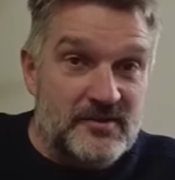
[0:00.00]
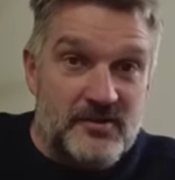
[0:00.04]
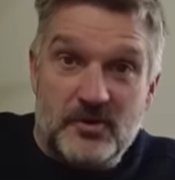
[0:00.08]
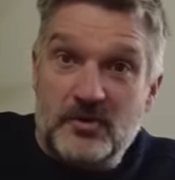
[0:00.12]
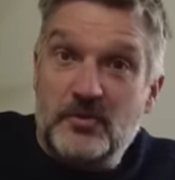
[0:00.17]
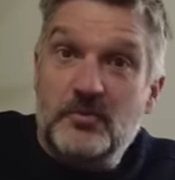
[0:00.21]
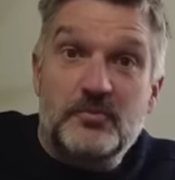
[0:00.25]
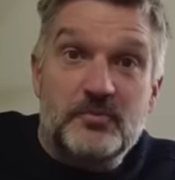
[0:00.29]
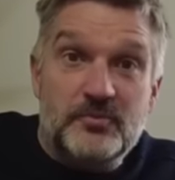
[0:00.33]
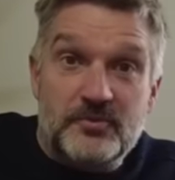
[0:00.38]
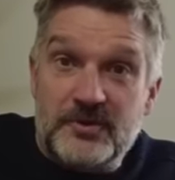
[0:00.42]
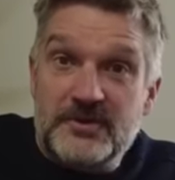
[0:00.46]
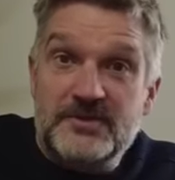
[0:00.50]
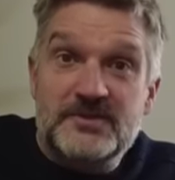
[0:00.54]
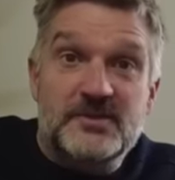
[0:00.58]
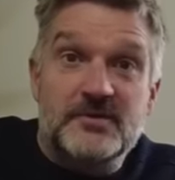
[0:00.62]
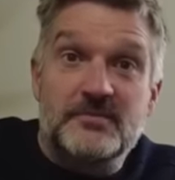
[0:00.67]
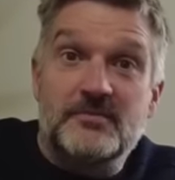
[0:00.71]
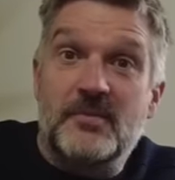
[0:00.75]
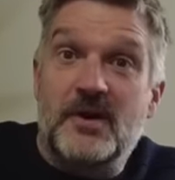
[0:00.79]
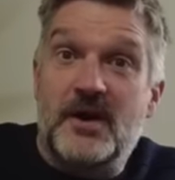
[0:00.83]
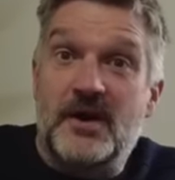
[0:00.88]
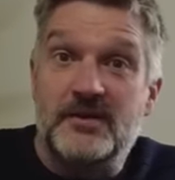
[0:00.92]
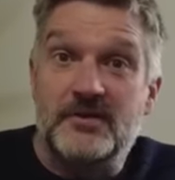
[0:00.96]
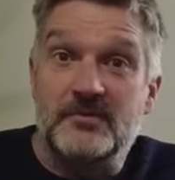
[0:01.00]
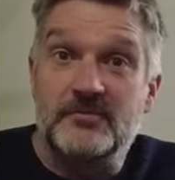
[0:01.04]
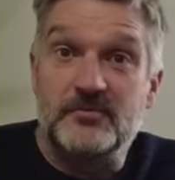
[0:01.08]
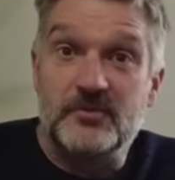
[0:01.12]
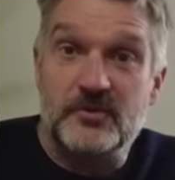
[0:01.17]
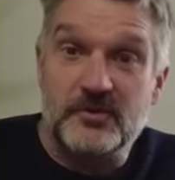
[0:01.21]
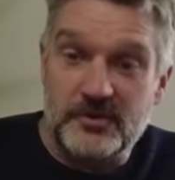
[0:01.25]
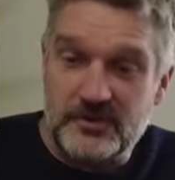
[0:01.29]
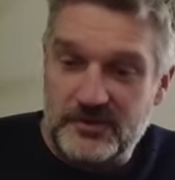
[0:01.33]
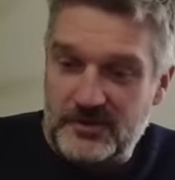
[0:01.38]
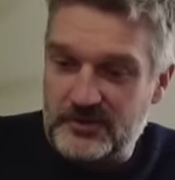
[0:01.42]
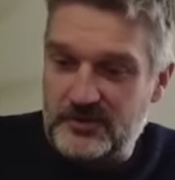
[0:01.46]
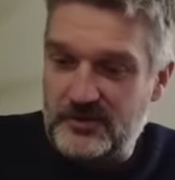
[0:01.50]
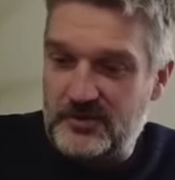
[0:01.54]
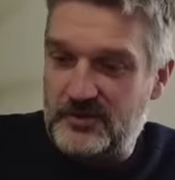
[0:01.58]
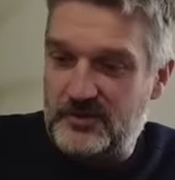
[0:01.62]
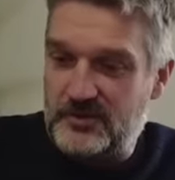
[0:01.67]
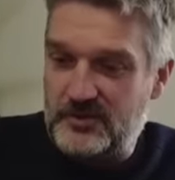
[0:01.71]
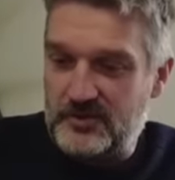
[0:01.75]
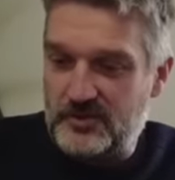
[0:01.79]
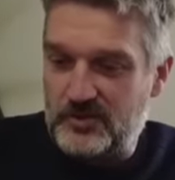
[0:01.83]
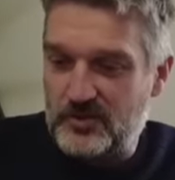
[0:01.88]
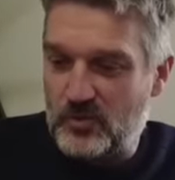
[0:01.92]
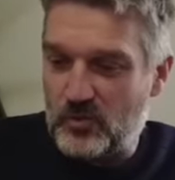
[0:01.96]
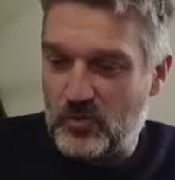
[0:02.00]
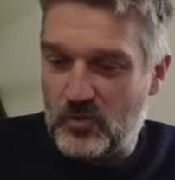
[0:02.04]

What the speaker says: old bridge in Mytham Road, and the